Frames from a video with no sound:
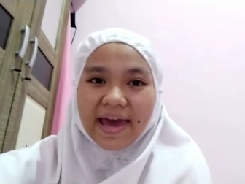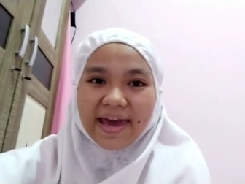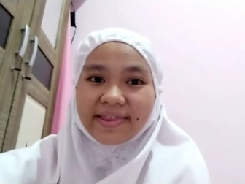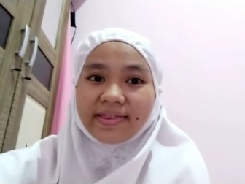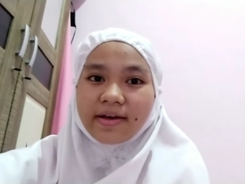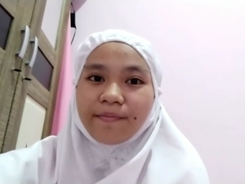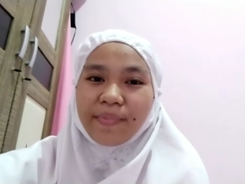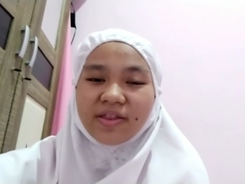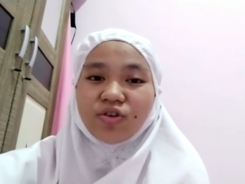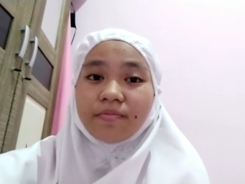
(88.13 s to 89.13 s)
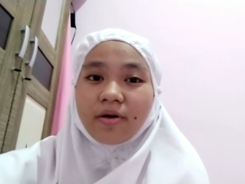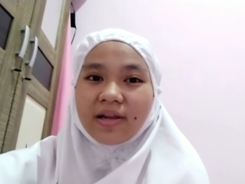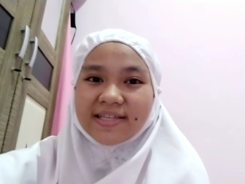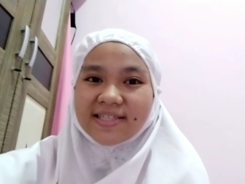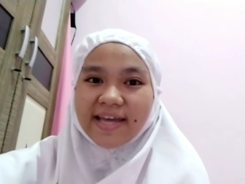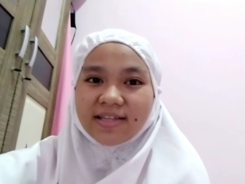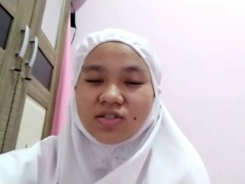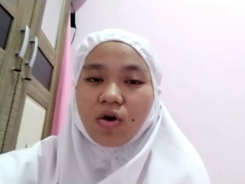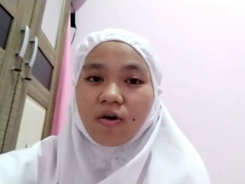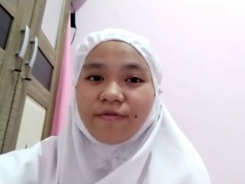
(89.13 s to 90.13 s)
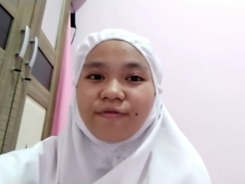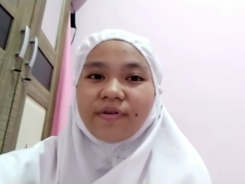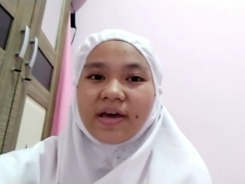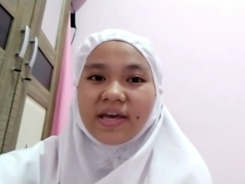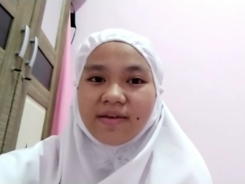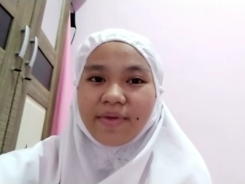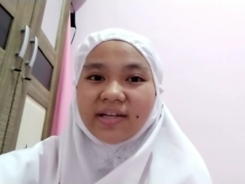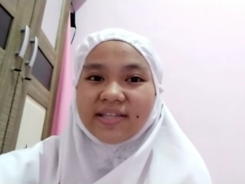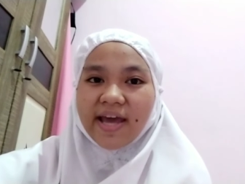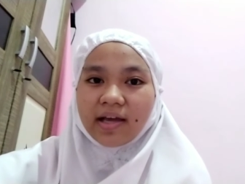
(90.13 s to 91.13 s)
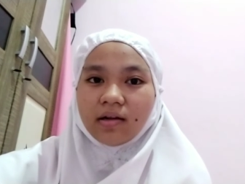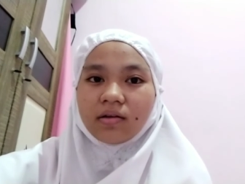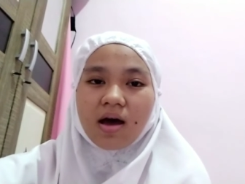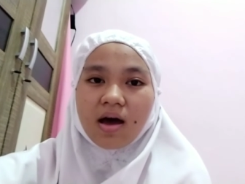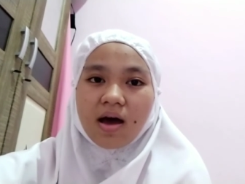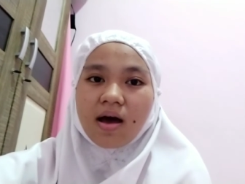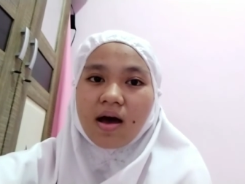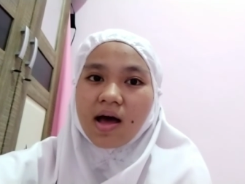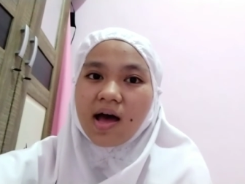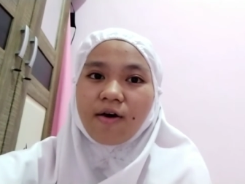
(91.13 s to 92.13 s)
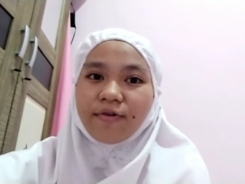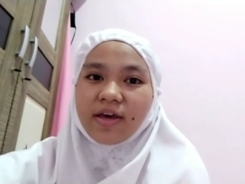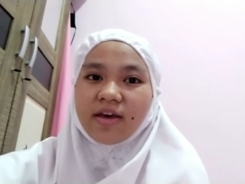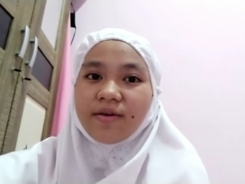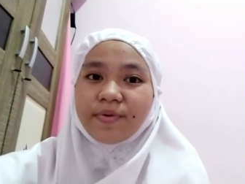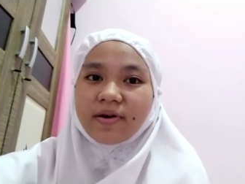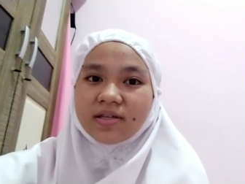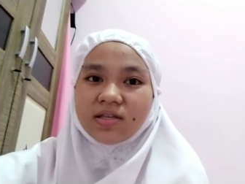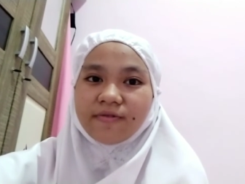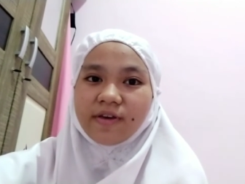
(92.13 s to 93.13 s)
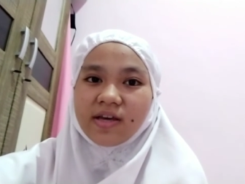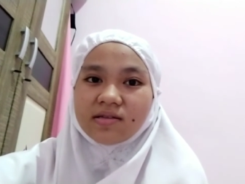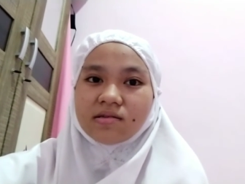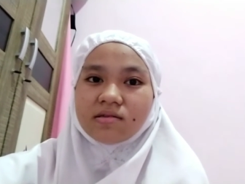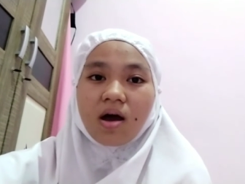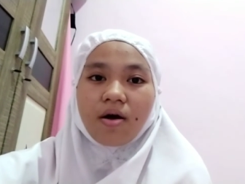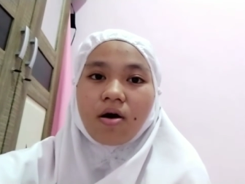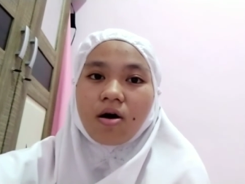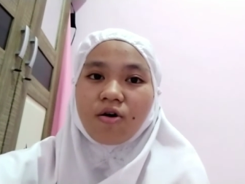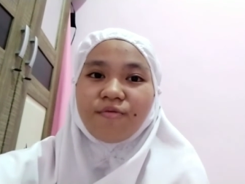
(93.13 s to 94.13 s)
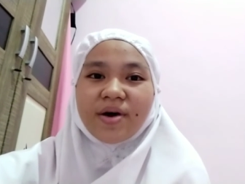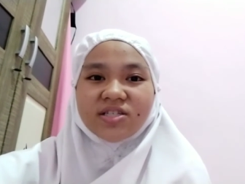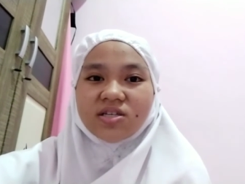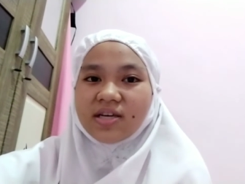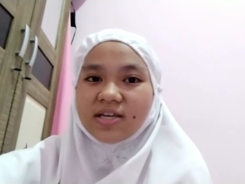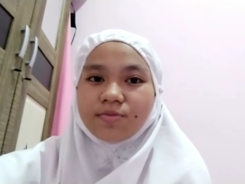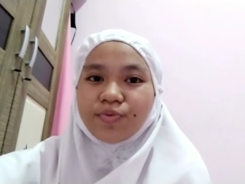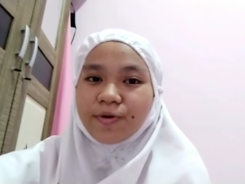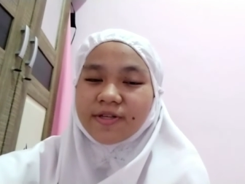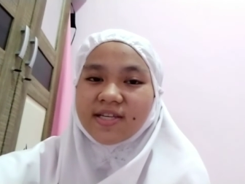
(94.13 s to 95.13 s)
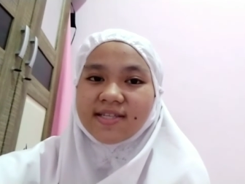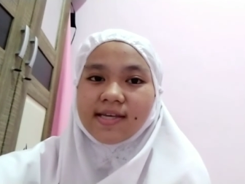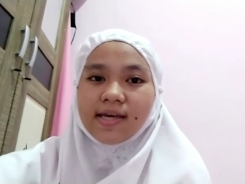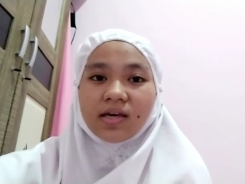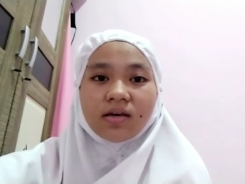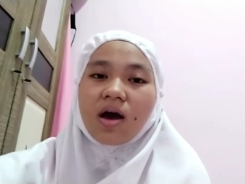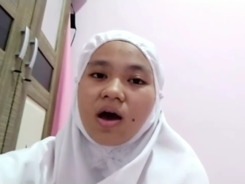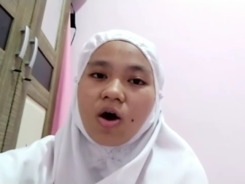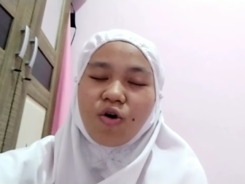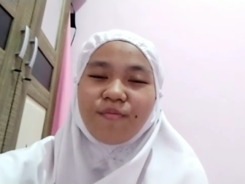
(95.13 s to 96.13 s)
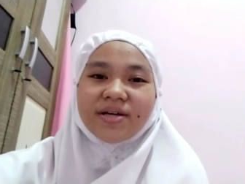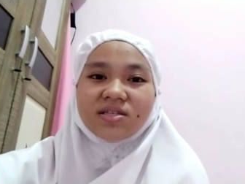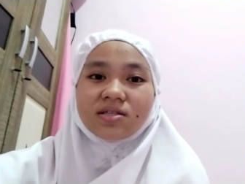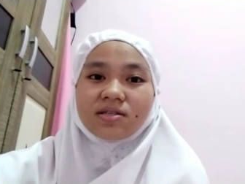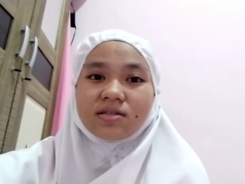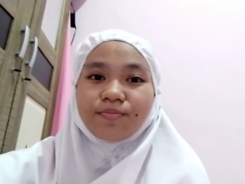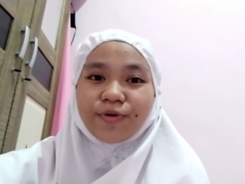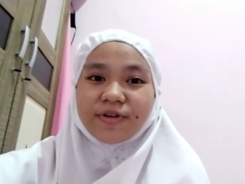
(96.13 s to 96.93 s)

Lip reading: and the metabolic state of amygdala. How hyperactive is, how much is processing, how much